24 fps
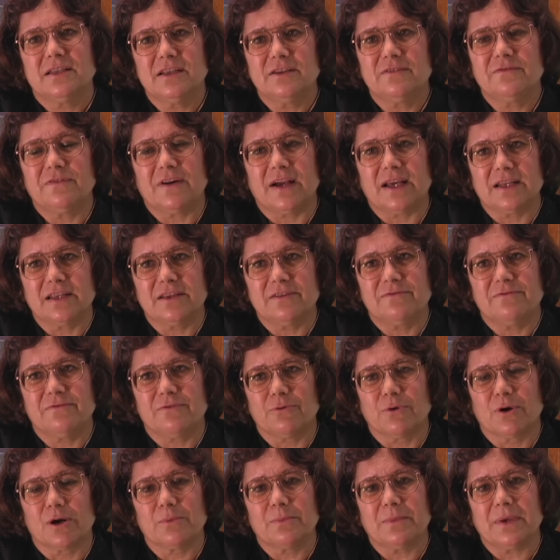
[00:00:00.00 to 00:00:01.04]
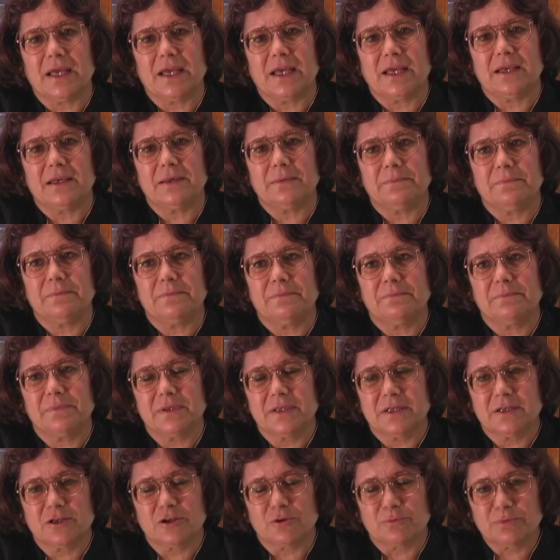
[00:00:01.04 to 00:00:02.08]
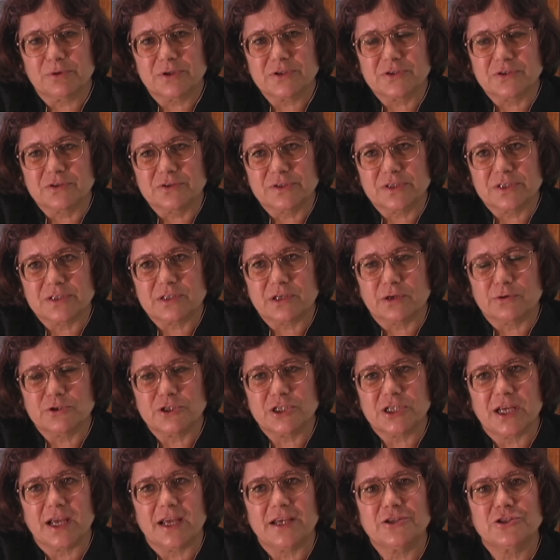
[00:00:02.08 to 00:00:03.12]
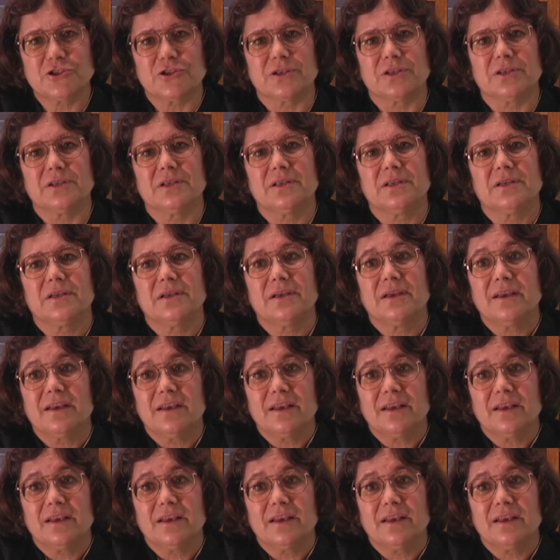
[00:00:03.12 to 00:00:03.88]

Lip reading: did finally form a political prisoners association,